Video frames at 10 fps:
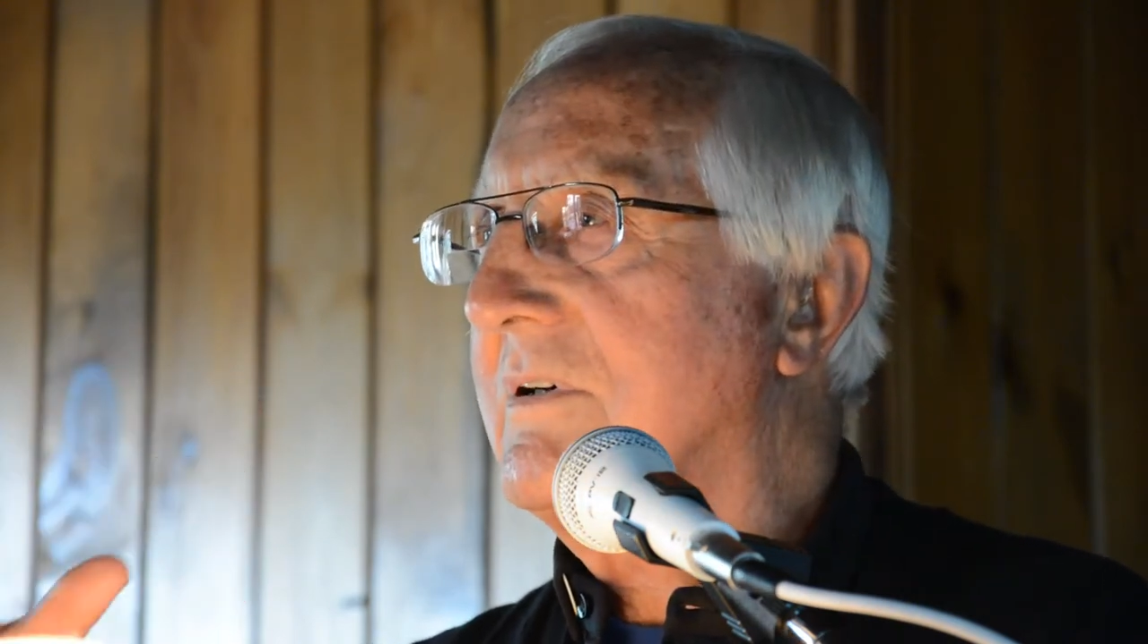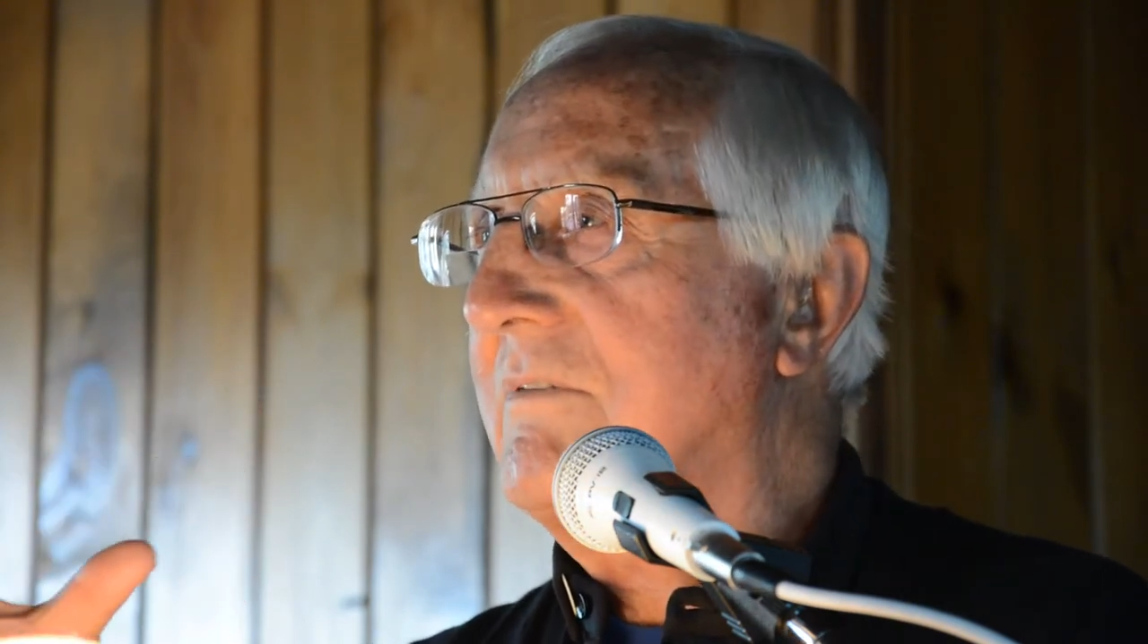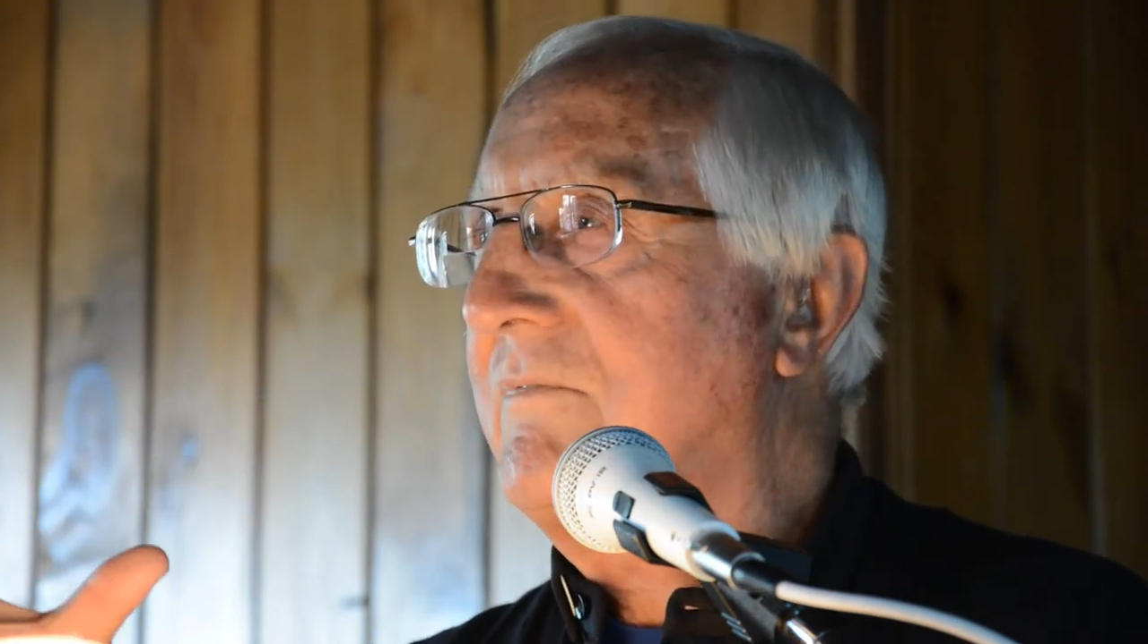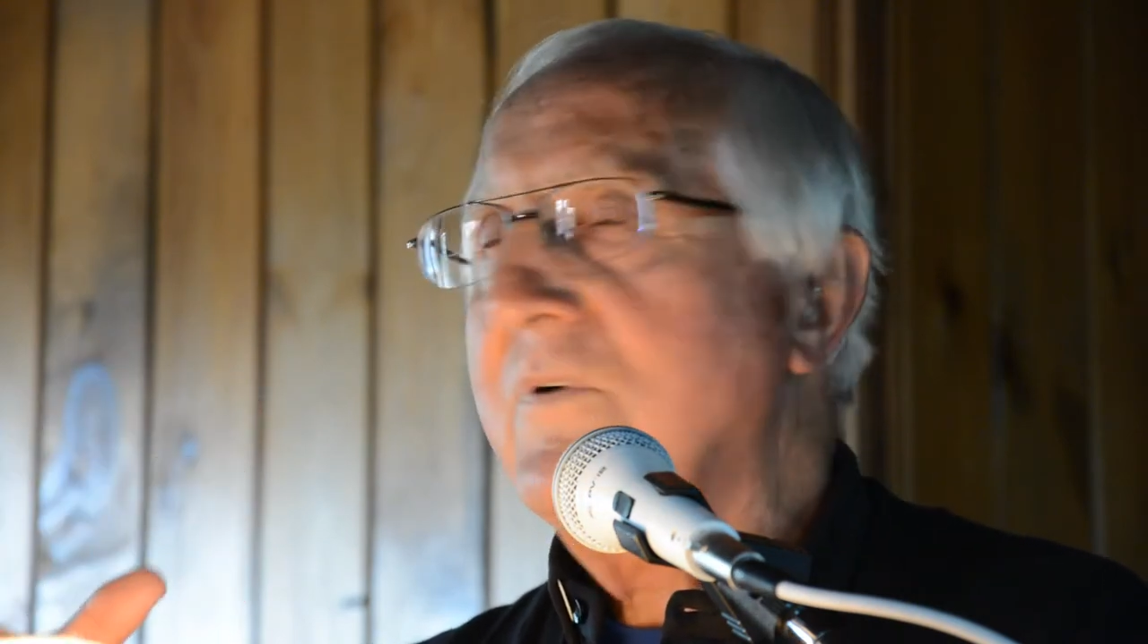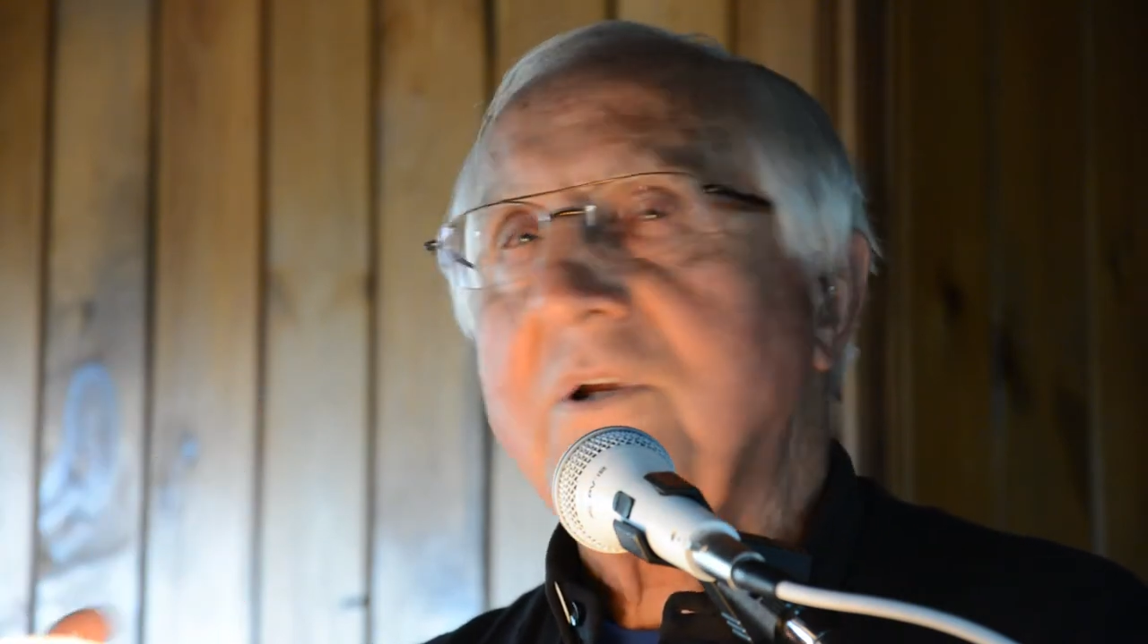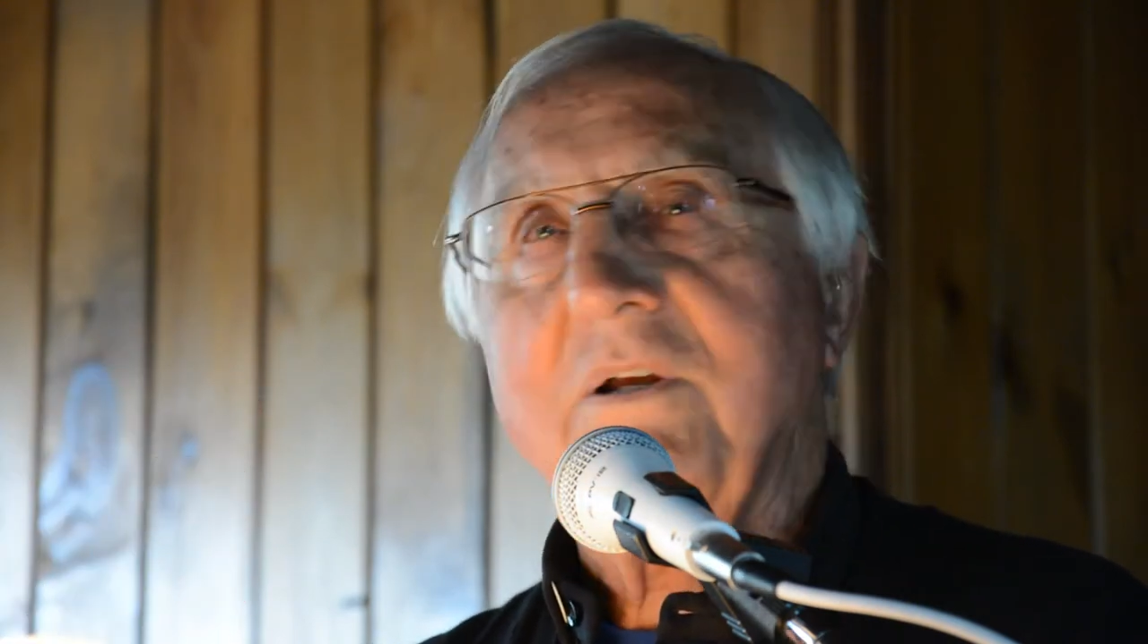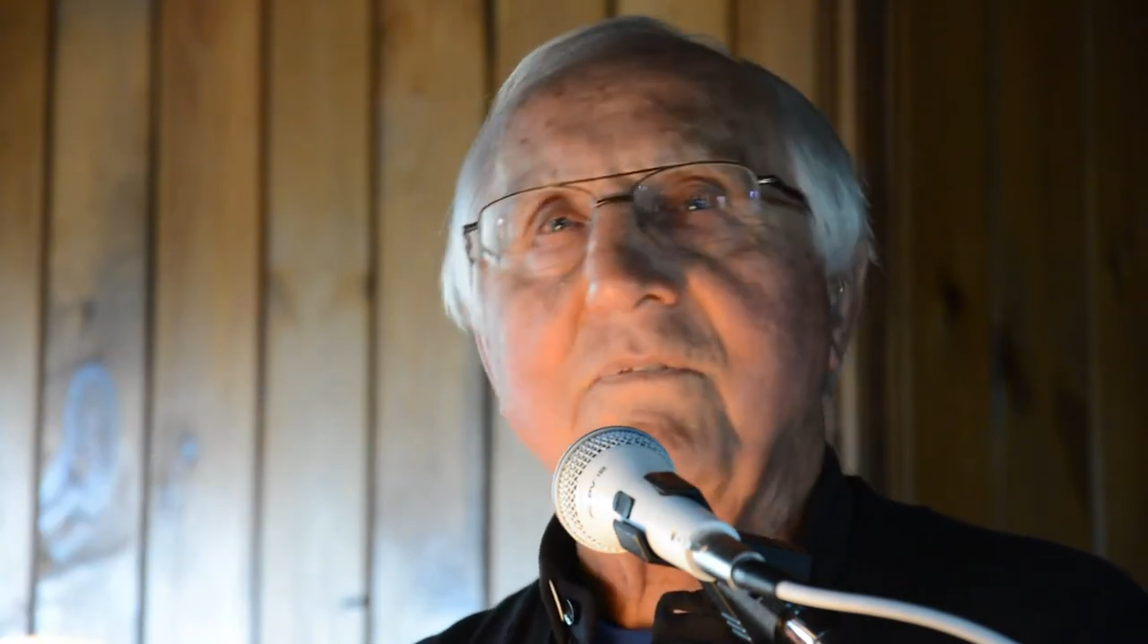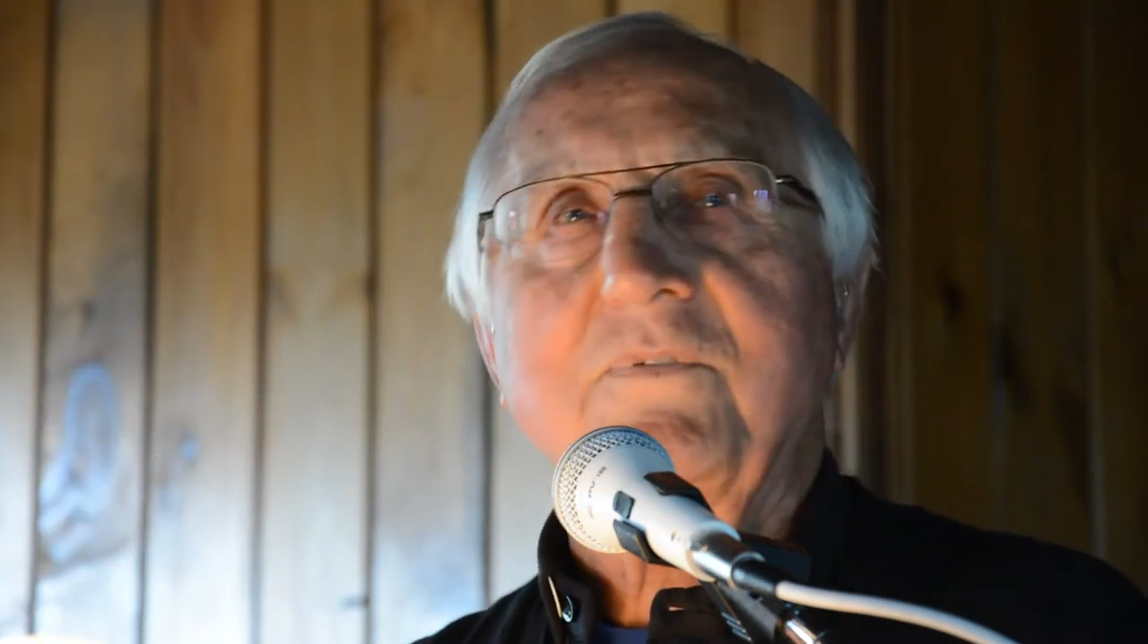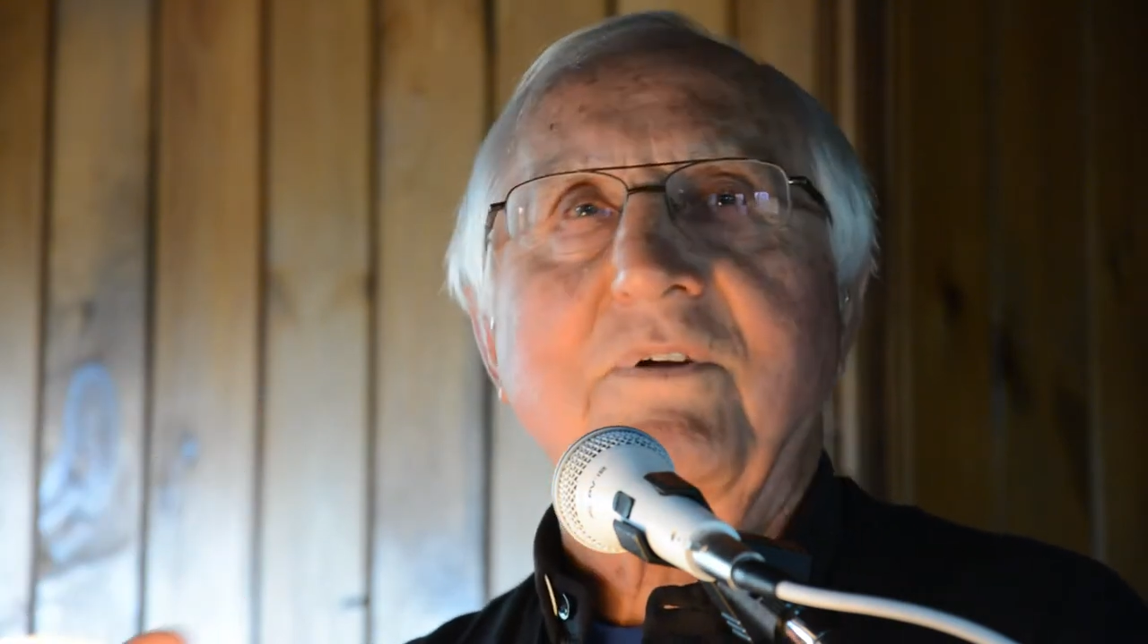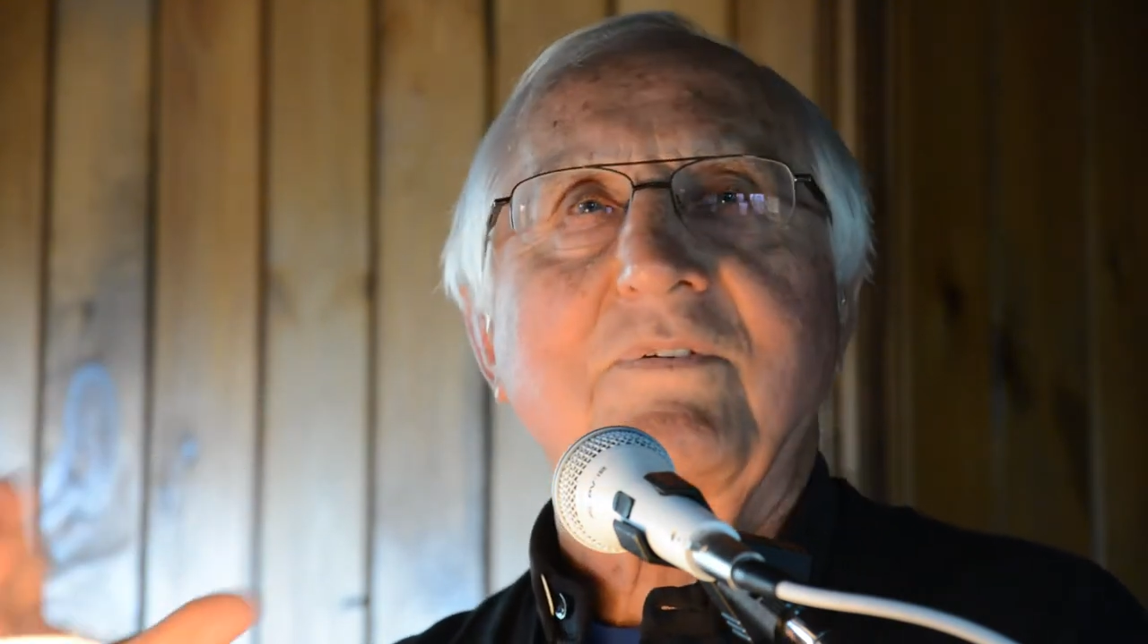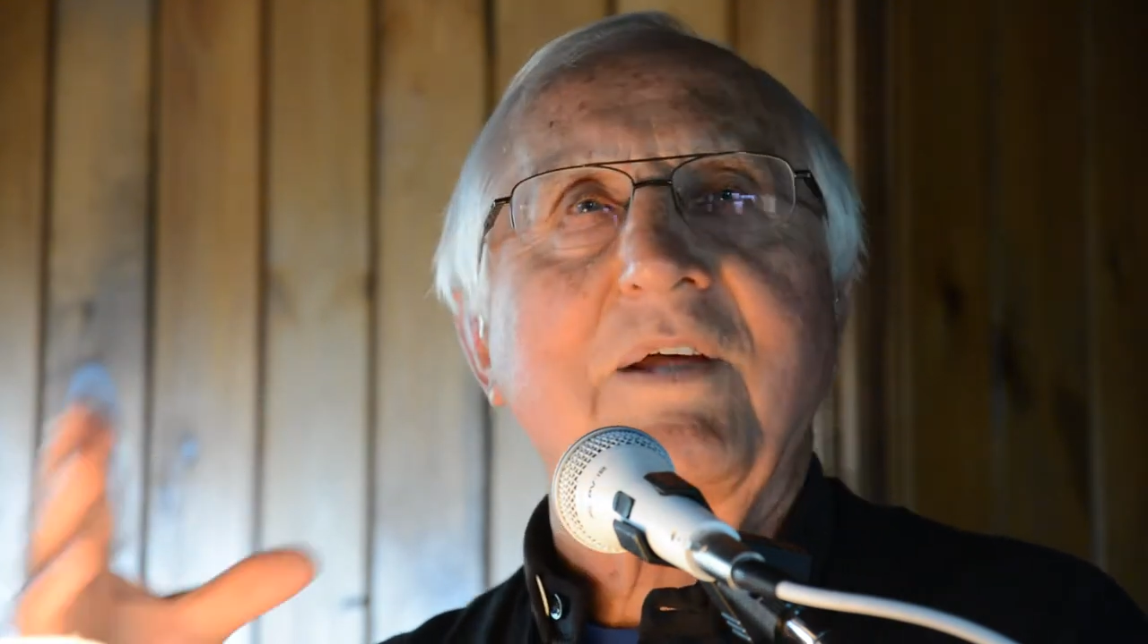of forgiveness